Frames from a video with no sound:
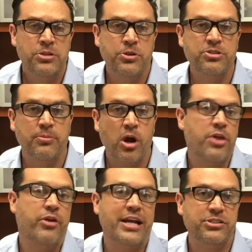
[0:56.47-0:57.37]
So
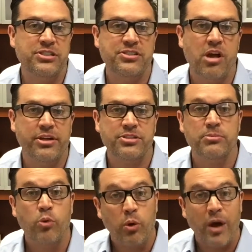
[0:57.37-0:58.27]
tomorrow they're actually installing
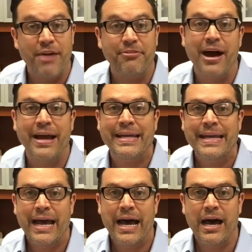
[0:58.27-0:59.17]
some more Wi-Fi
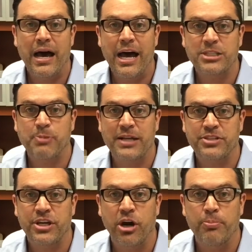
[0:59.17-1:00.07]

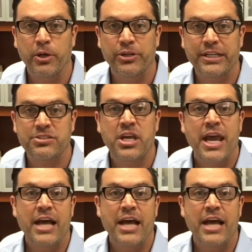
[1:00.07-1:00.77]
hotspots in our buildings,